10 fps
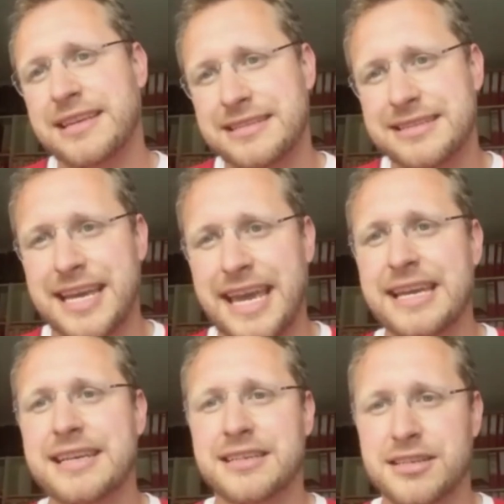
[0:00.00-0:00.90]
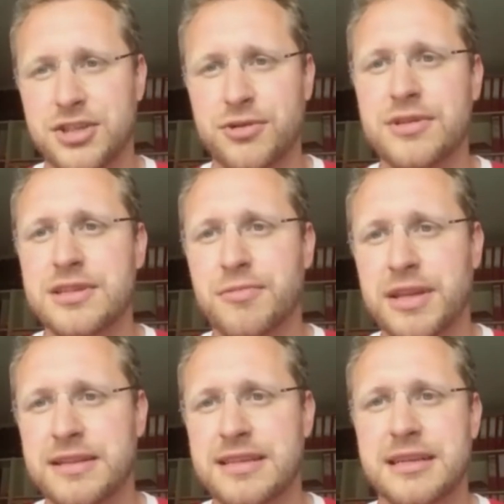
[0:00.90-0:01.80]
take students
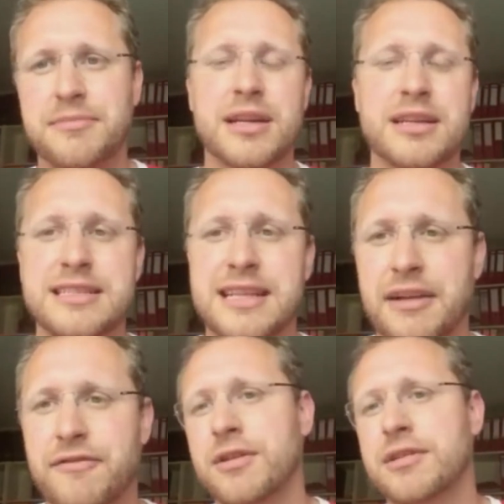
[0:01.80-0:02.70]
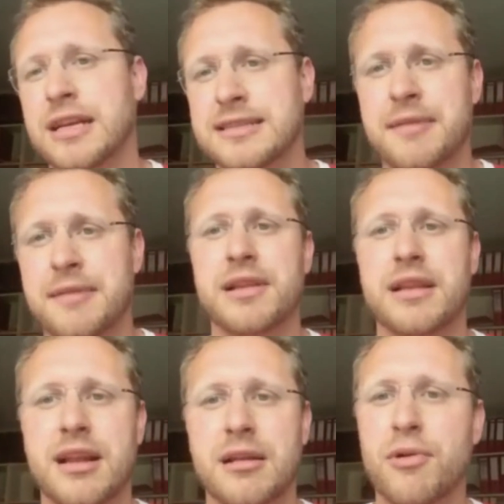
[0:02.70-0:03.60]
with disabilities, like for example, a
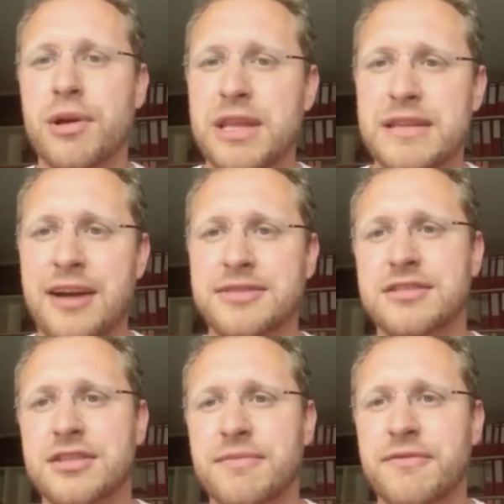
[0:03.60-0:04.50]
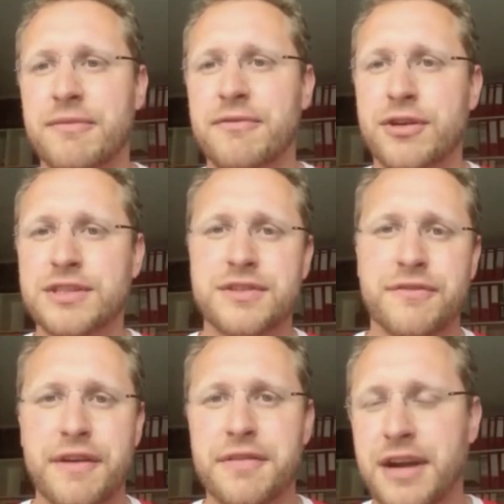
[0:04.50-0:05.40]
little boy with Down syndrome from 1st to
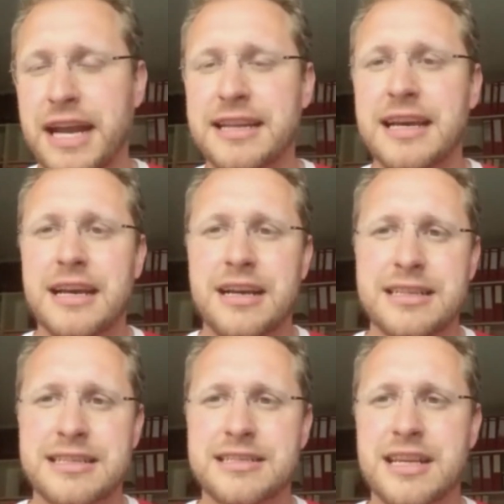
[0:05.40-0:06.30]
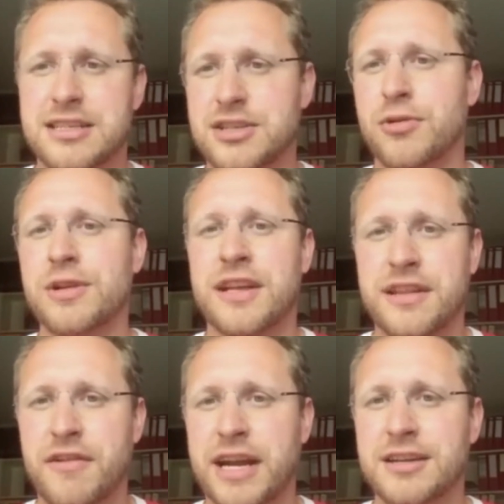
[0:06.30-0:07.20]
5th grade is schooled in
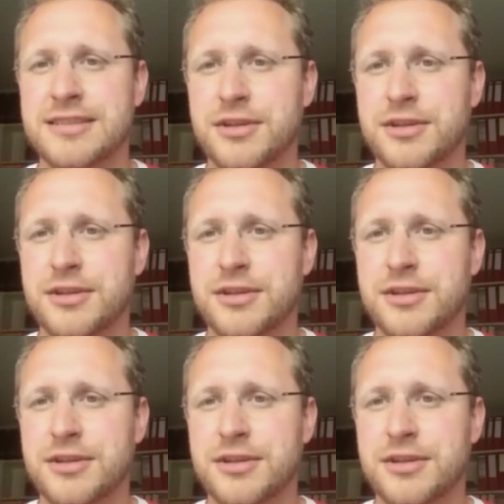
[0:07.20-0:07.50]
the regular school